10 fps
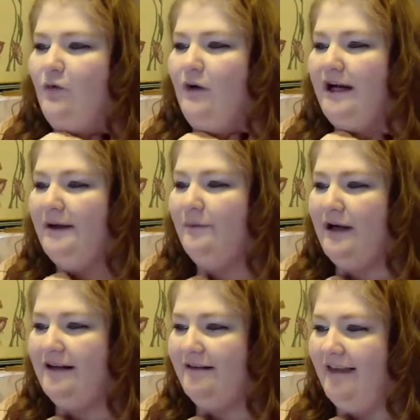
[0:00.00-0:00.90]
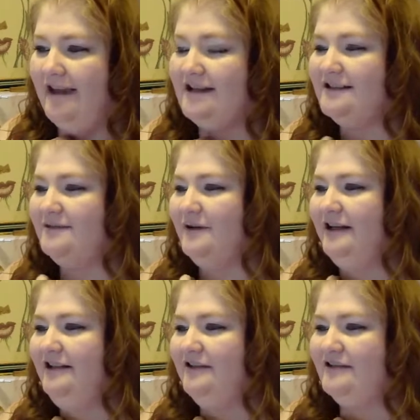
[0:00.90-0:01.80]
what weird things were
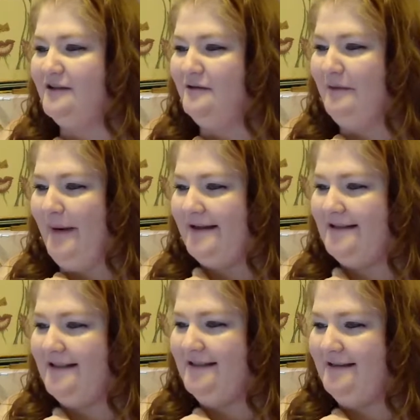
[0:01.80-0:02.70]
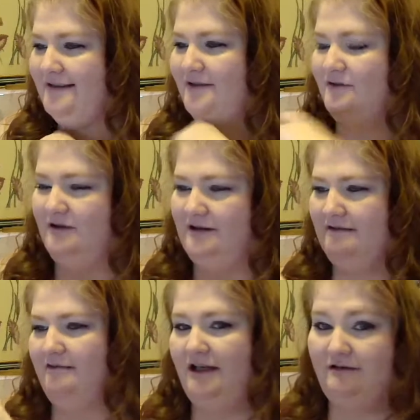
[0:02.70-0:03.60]
in your sewing boxes
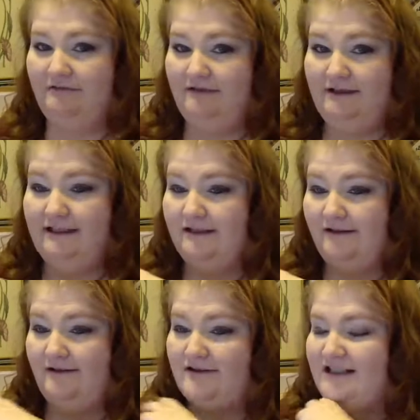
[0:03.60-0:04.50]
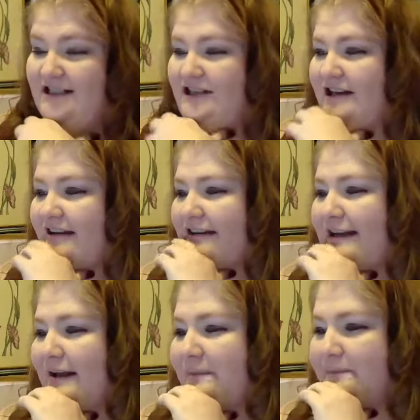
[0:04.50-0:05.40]
or, you know, near your stitching
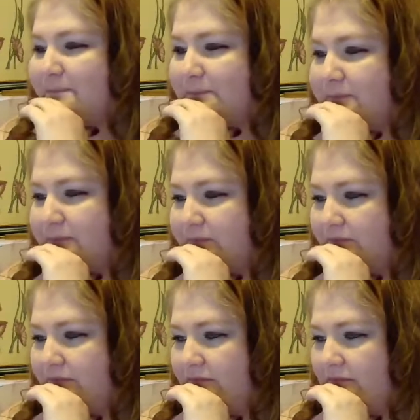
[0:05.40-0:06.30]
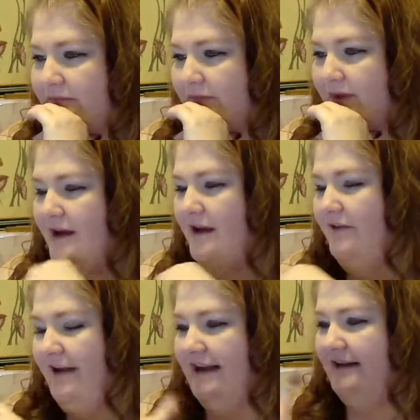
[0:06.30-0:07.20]
area?
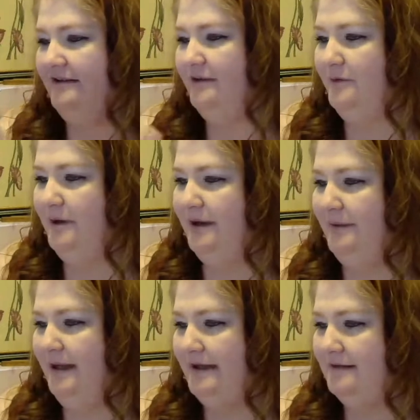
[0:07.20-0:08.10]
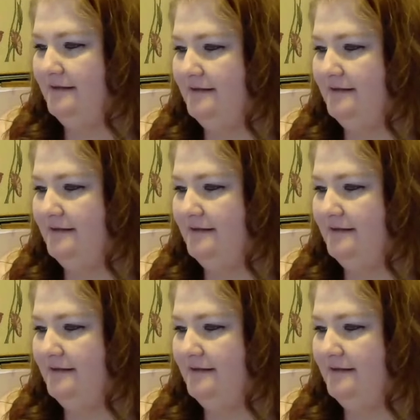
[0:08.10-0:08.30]
Okay, I don't know where it went.